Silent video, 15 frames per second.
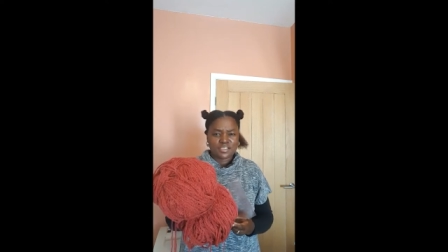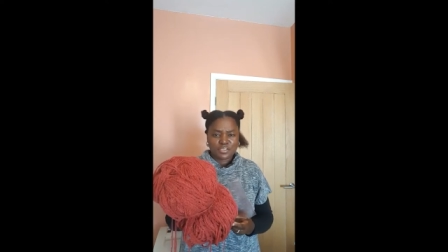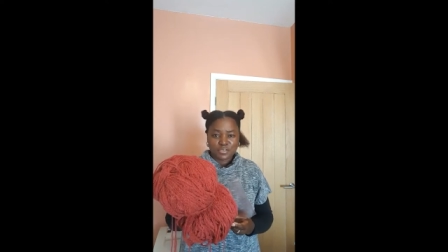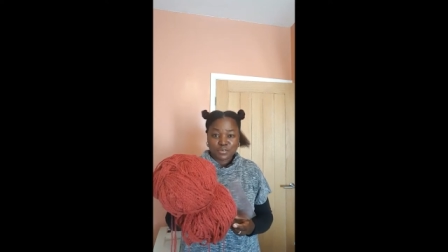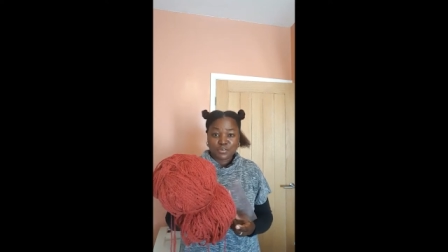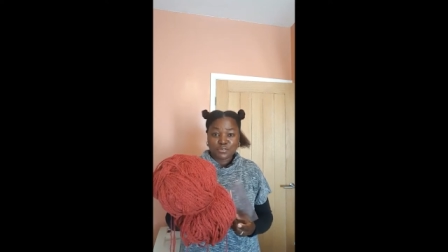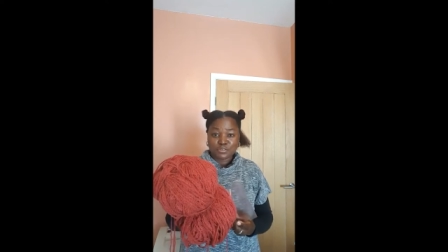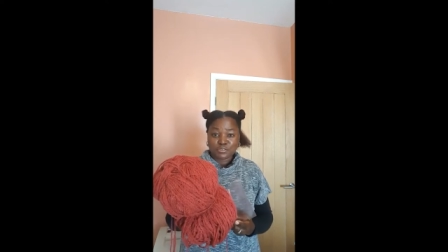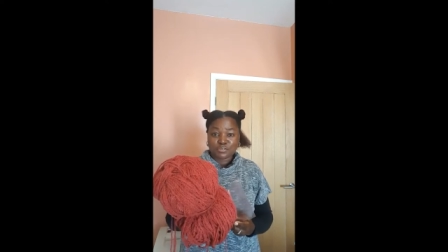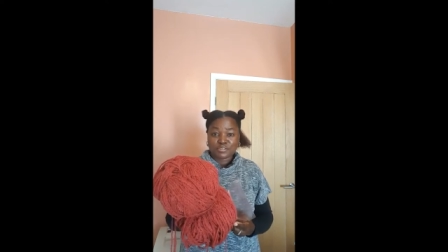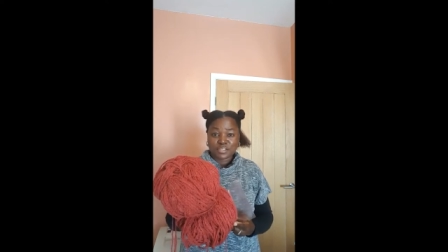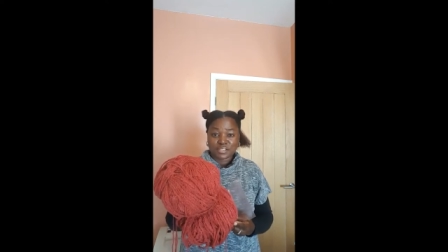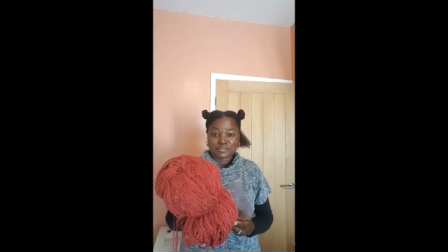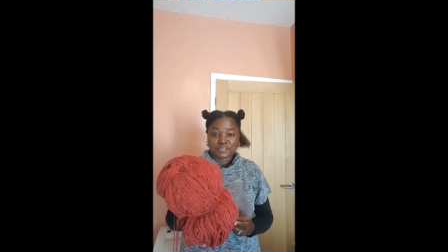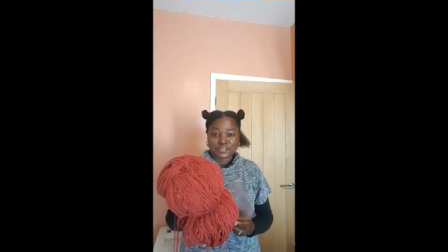you're going to use
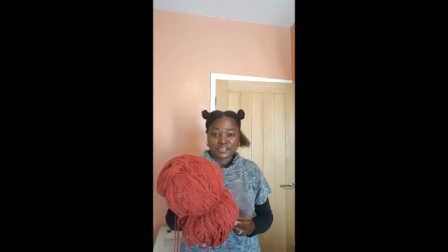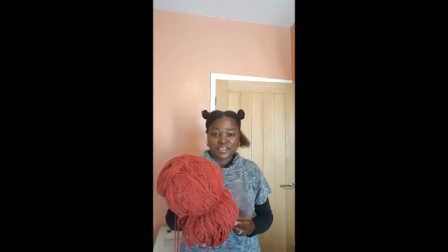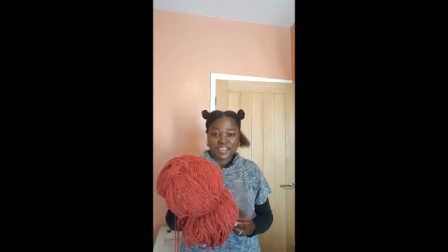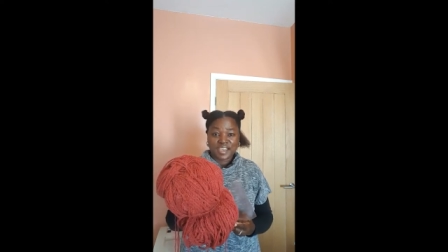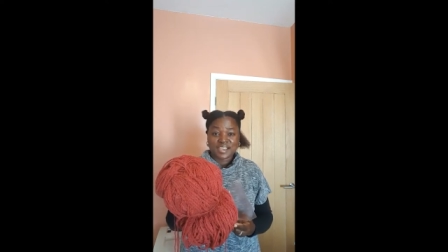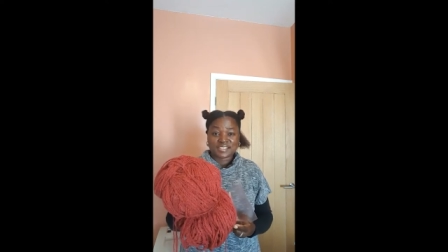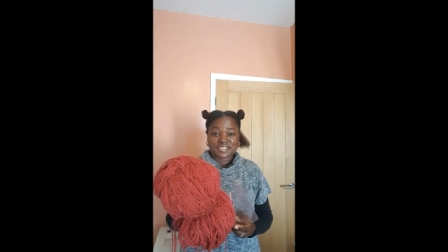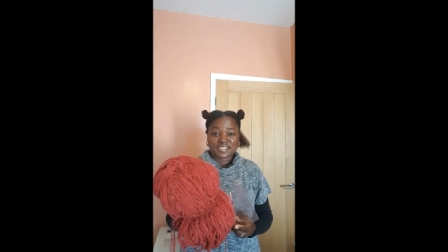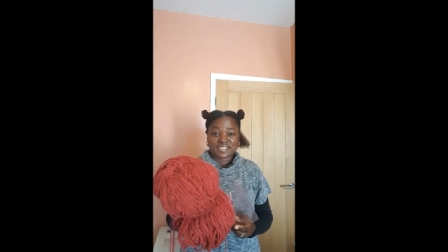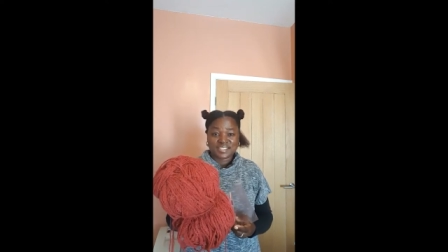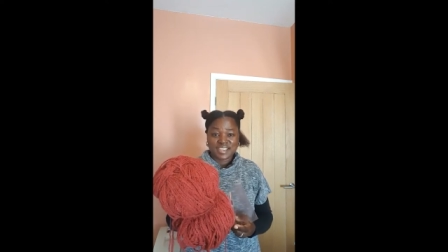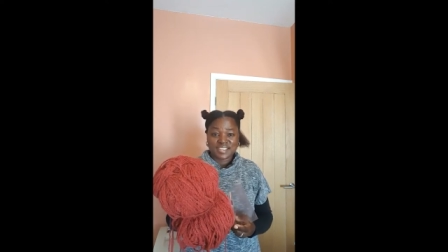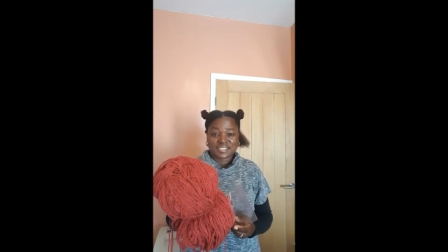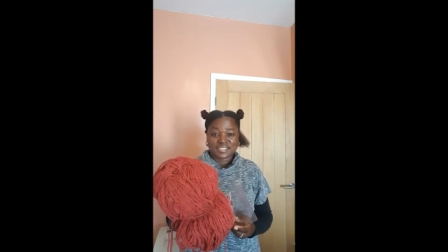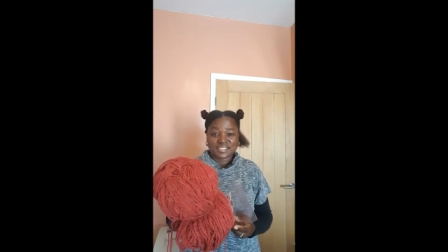that for your hair i said
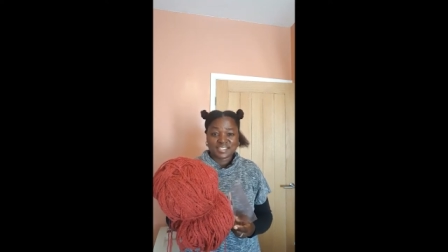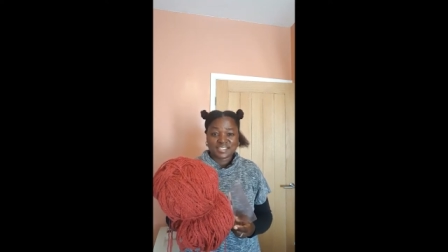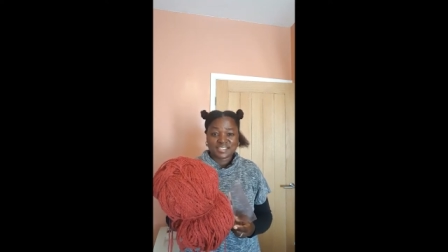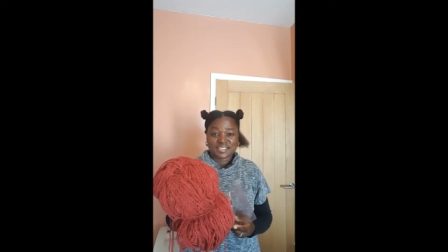yes